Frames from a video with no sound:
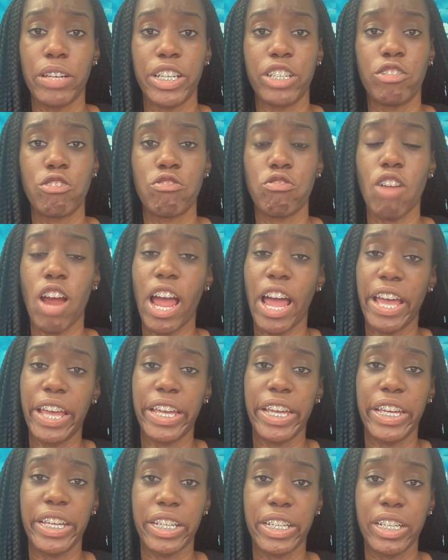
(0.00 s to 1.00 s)

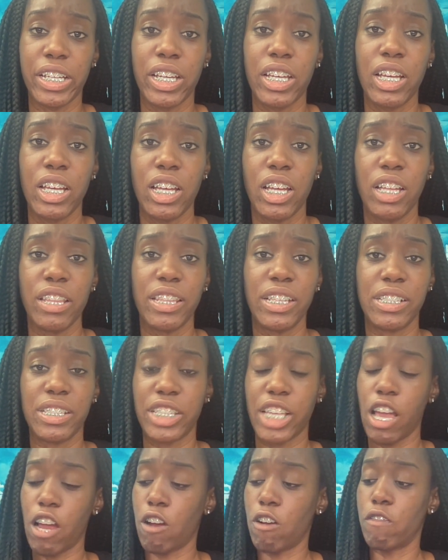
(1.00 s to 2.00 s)
trying the
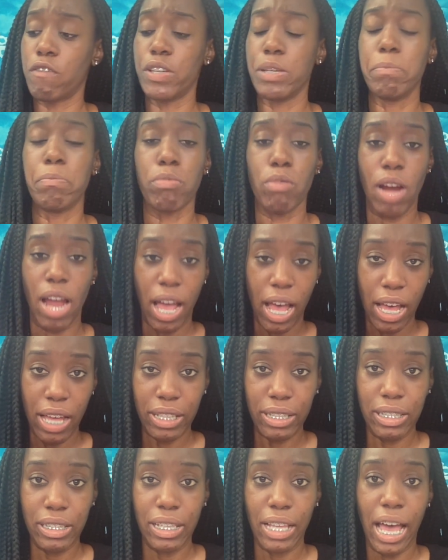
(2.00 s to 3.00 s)
Cerave
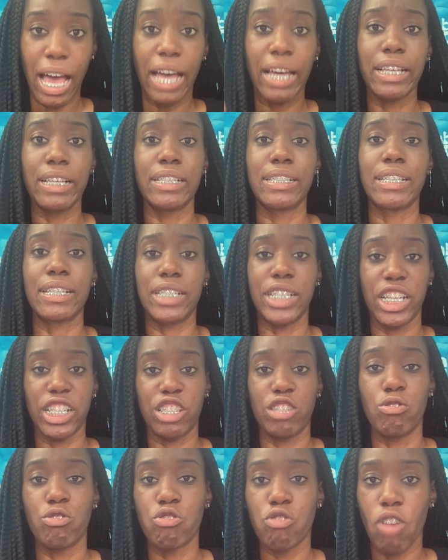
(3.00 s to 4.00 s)
brand, I
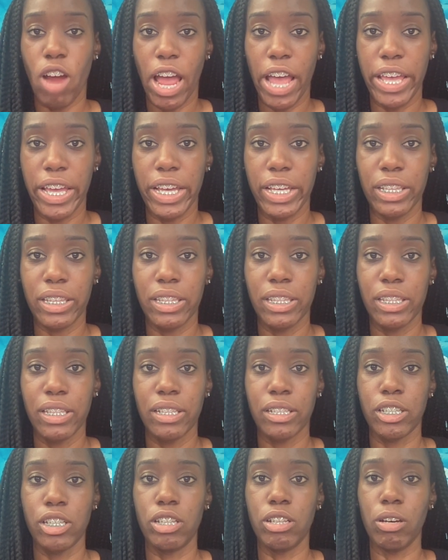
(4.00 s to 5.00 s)
suggest you try it.
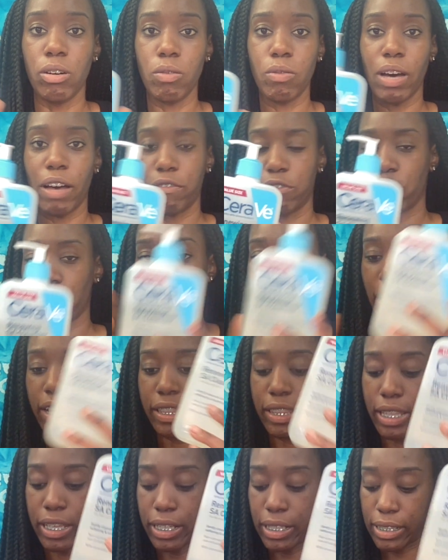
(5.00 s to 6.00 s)
I've
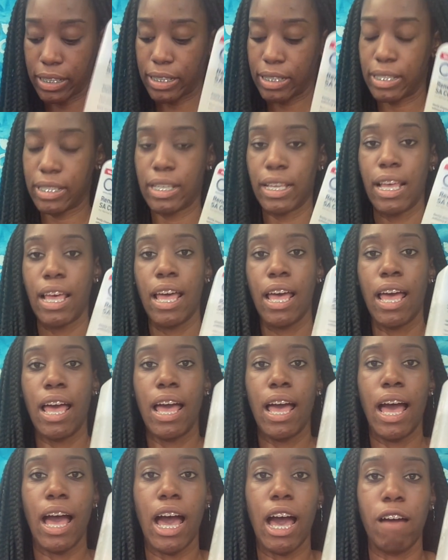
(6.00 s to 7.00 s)
tried this.
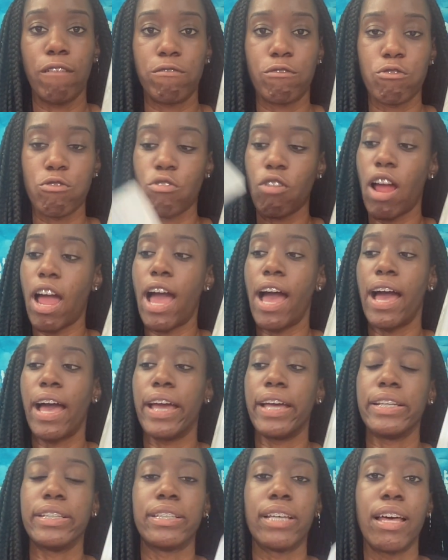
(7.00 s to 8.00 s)
I've
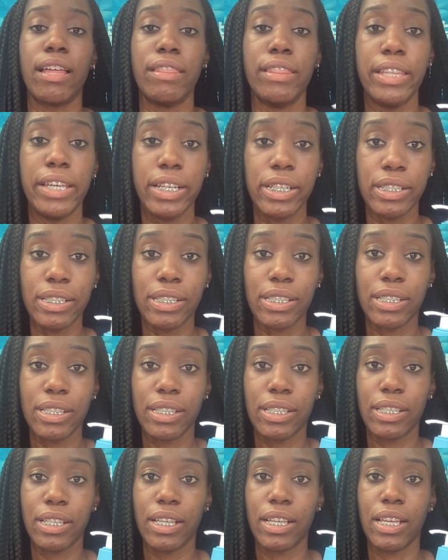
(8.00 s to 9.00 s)
tried
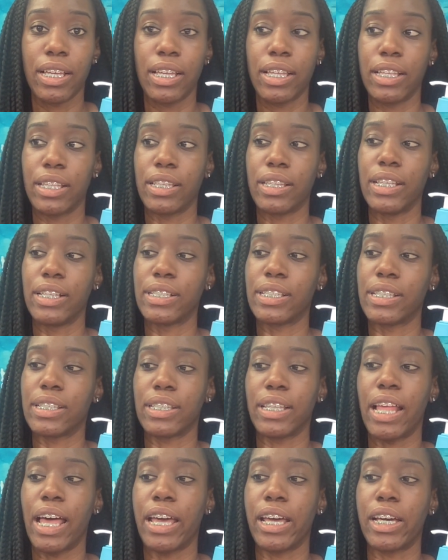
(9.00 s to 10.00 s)
this. This is
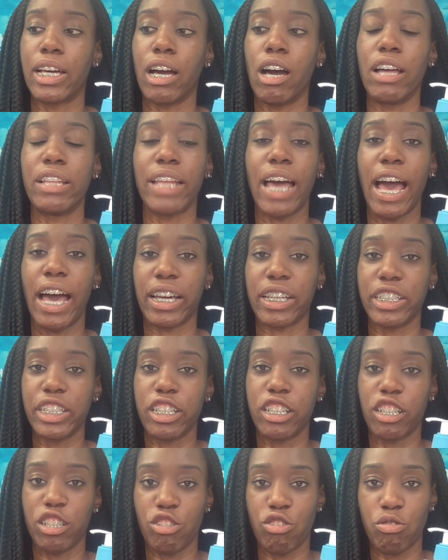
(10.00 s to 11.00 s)
like an acne
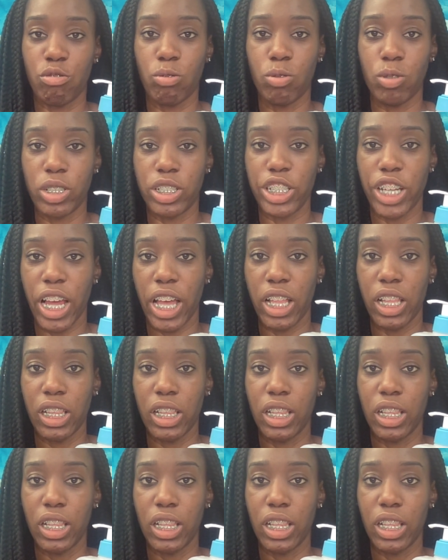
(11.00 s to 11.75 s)
control gel,